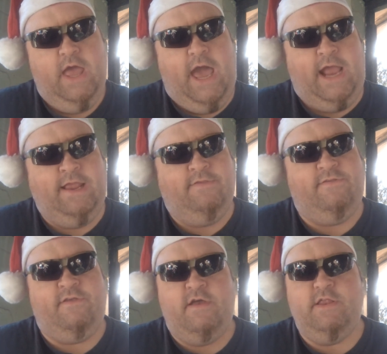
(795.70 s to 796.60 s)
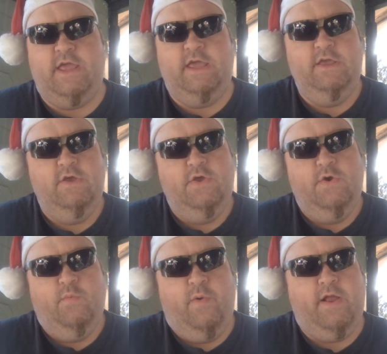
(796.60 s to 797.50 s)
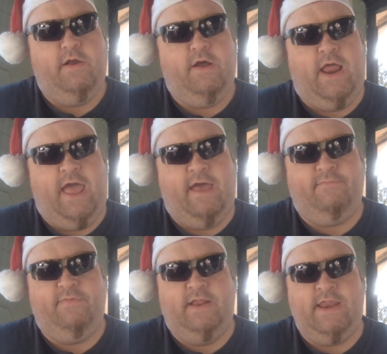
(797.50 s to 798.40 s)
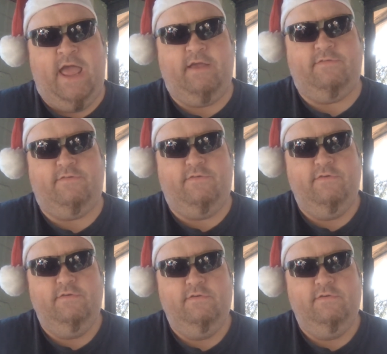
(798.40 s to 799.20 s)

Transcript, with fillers: And then Sunday, we are going to have the next